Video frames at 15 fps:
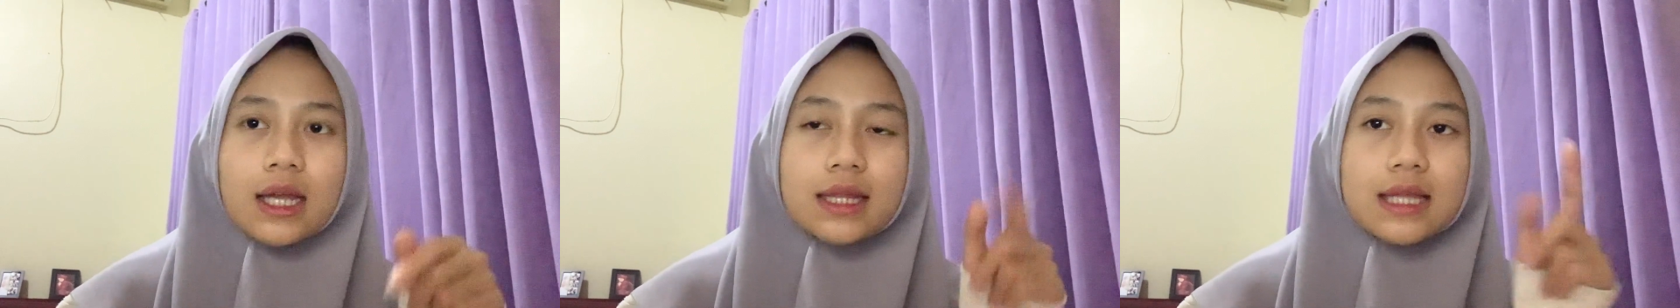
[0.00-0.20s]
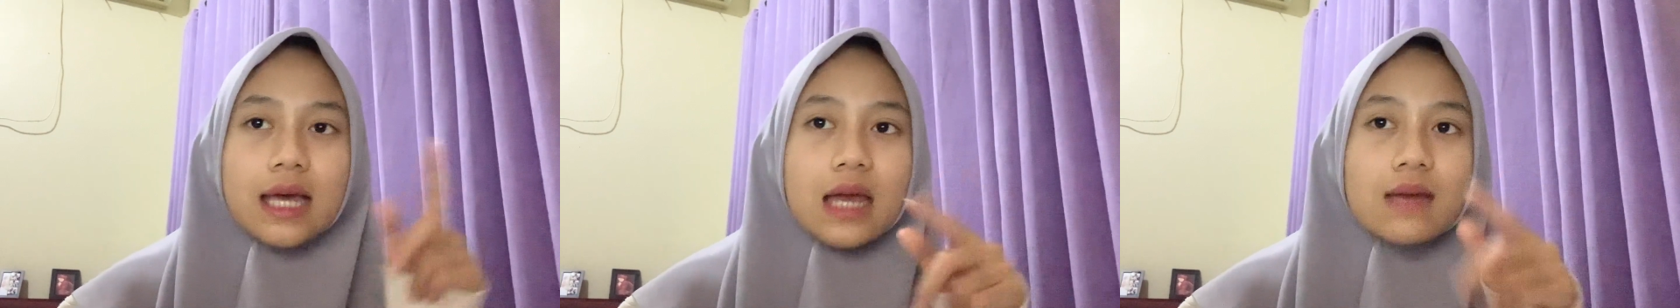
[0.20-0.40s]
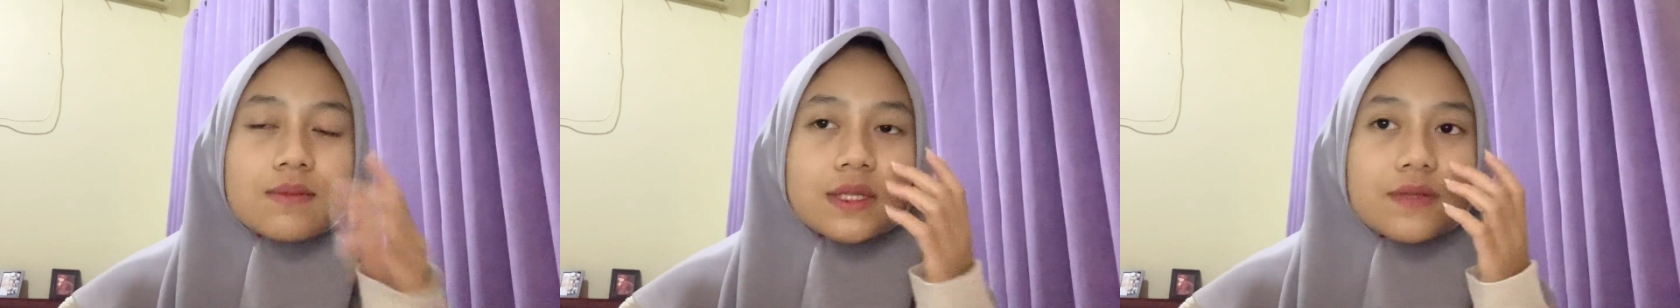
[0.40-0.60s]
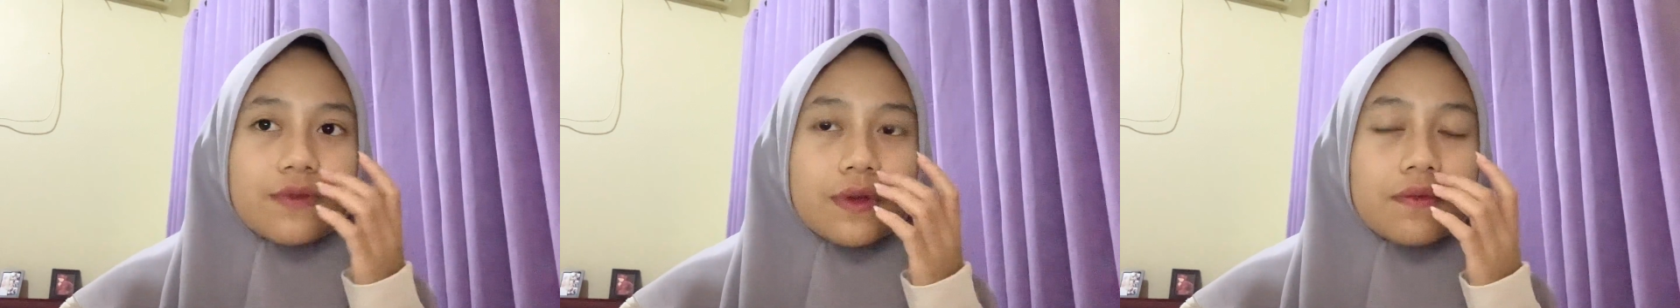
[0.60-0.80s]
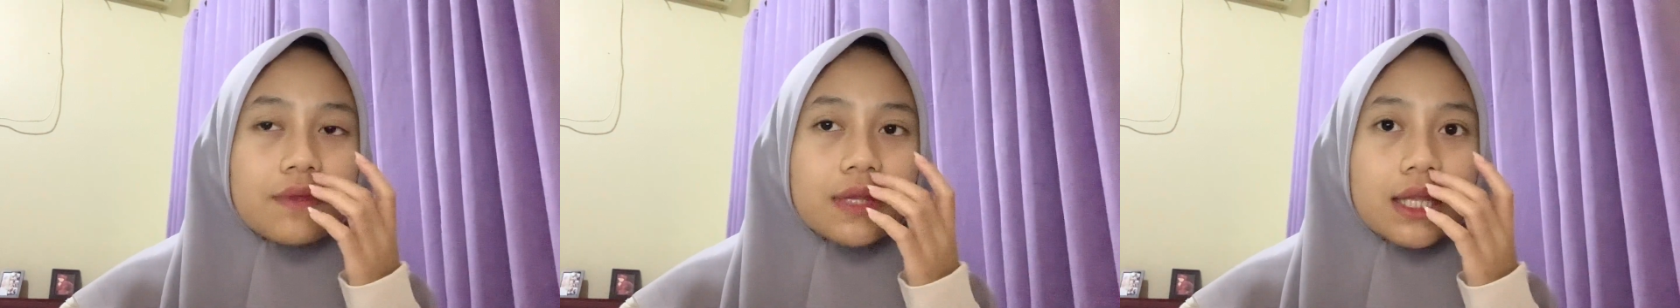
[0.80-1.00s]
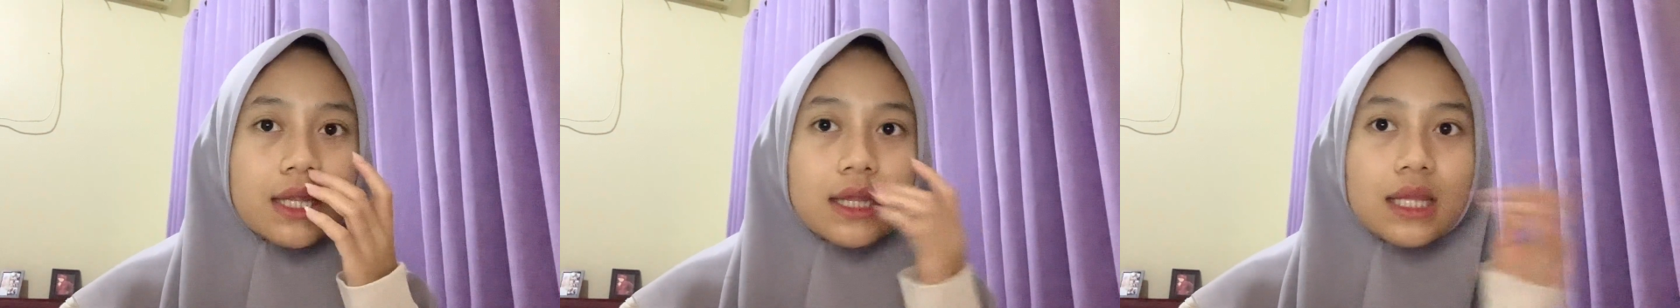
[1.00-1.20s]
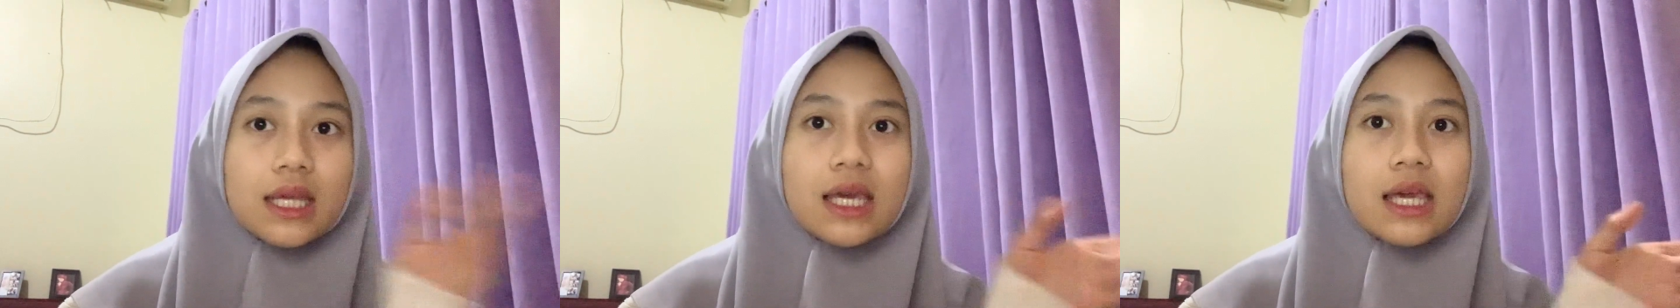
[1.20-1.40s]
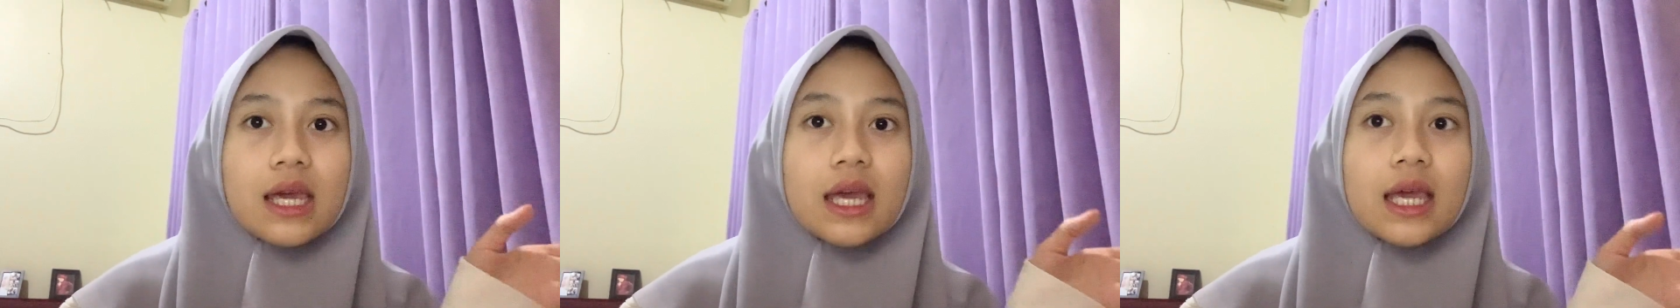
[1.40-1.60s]
times
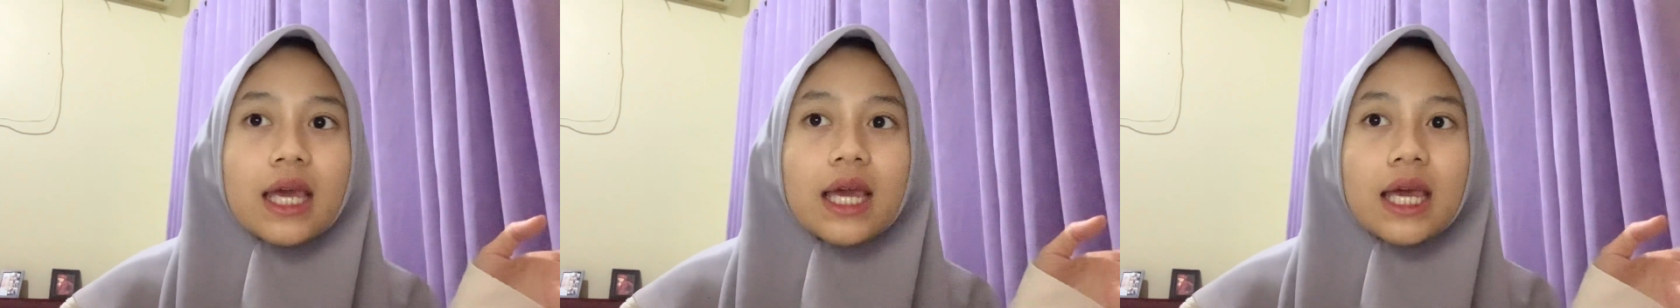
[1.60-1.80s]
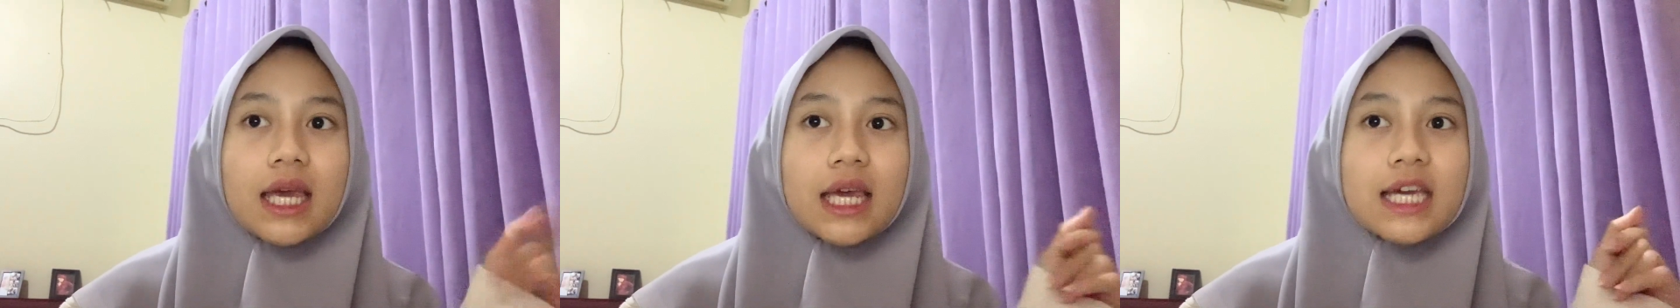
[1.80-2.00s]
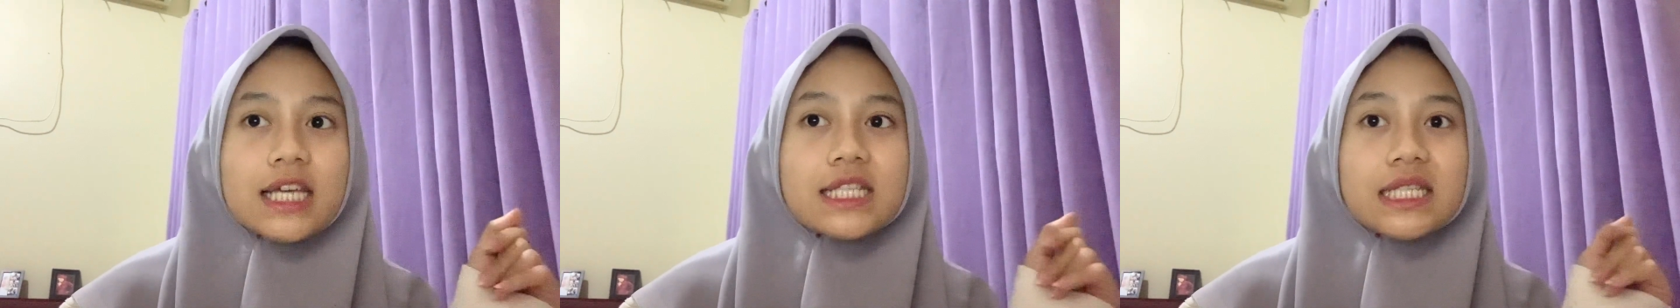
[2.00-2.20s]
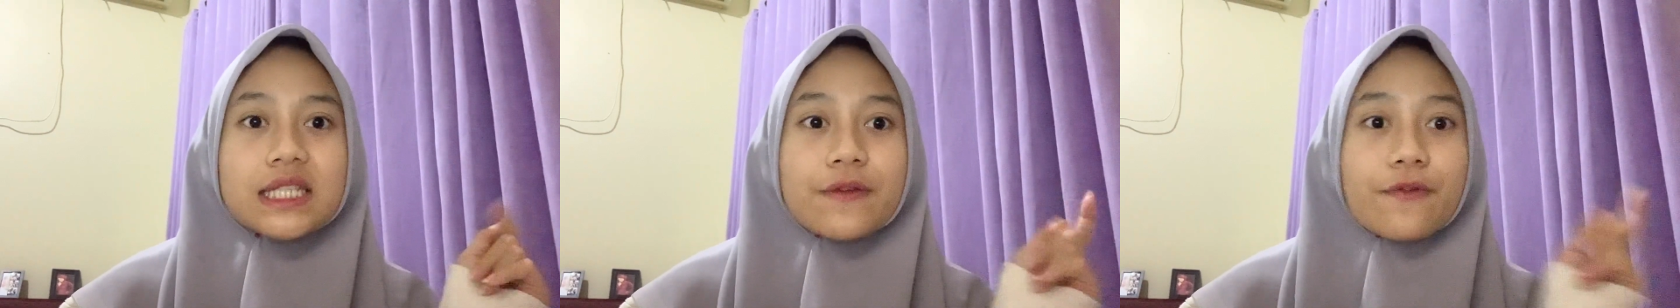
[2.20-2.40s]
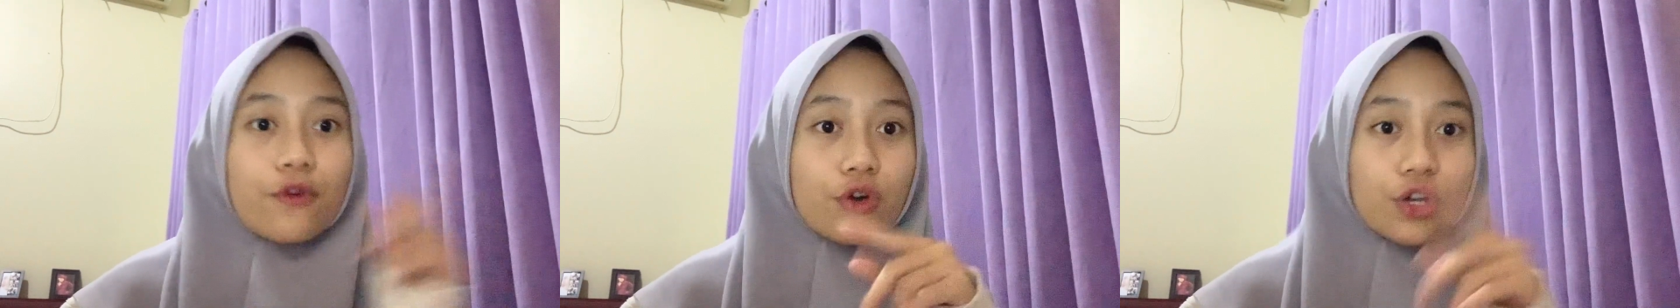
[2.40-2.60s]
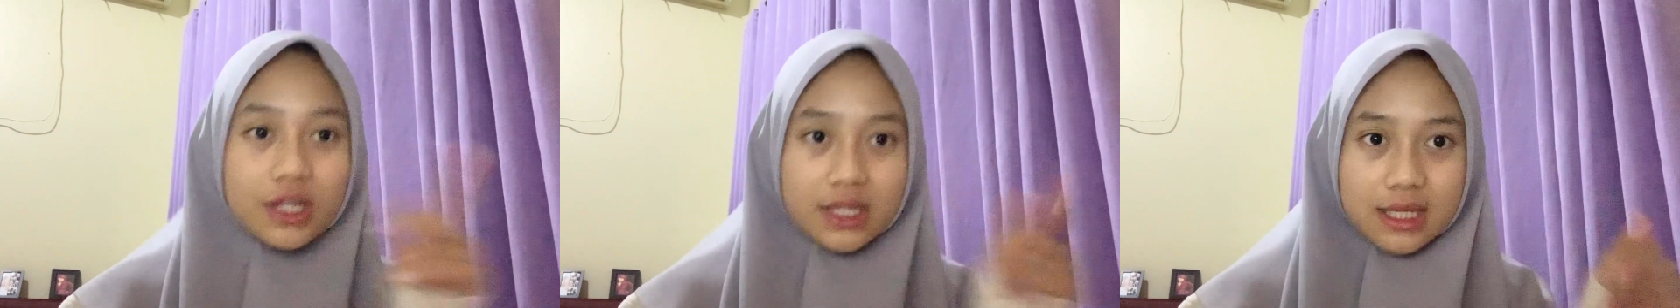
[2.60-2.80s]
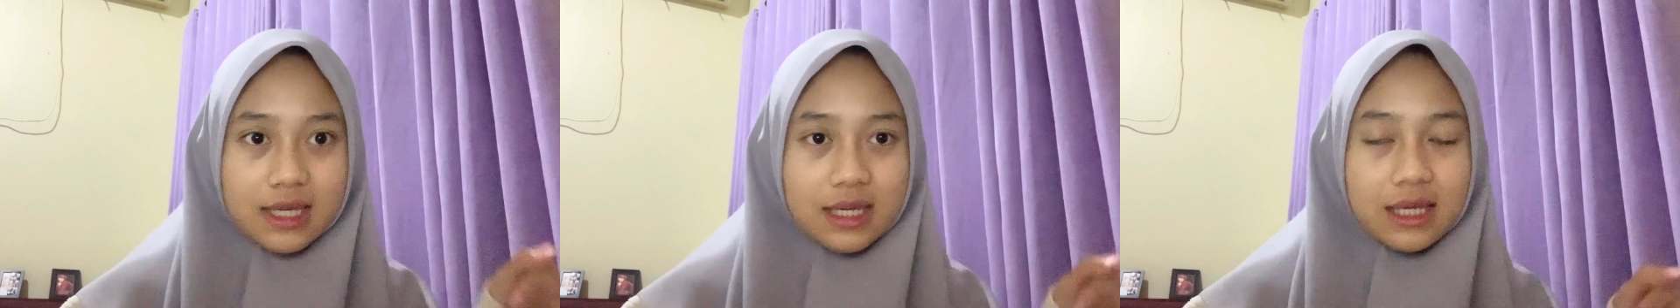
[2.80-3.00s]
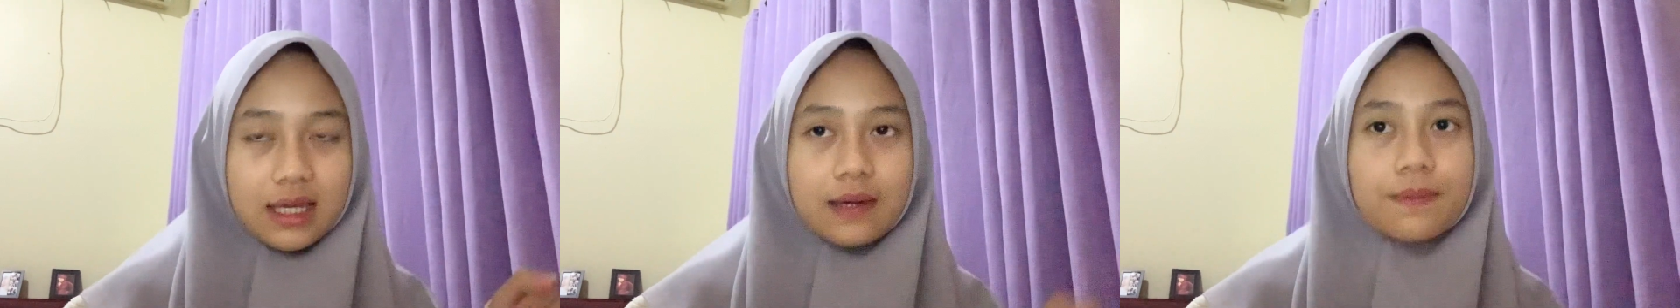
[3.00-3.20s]
15T is 4T.